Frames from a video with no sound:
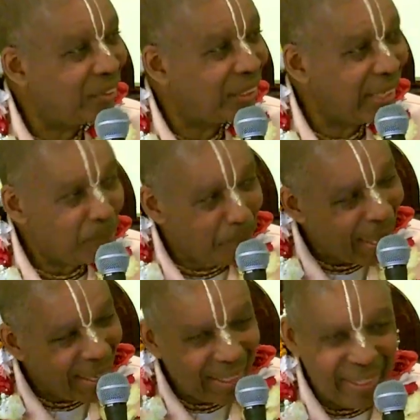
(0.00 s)
You can't
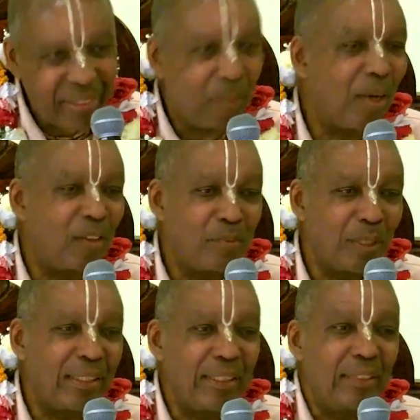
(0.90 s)
pay any amount of
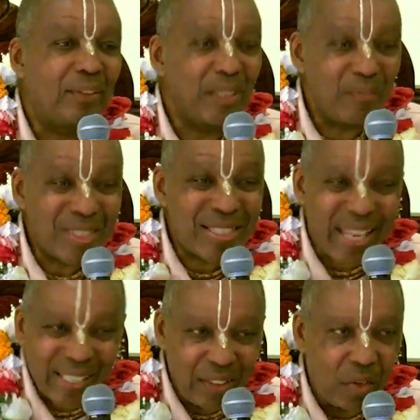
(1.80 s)
money to live a
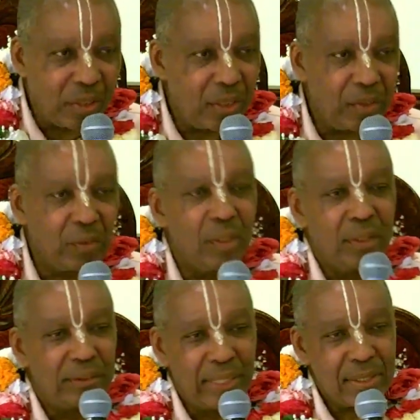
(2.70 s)
second longer than you're
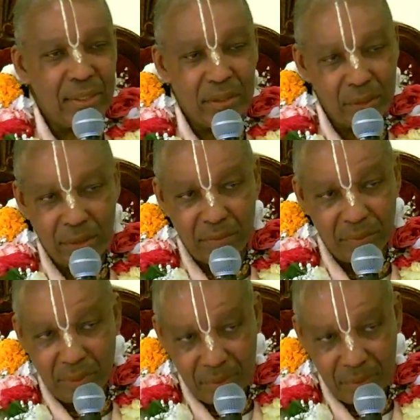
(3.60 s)
destined to live.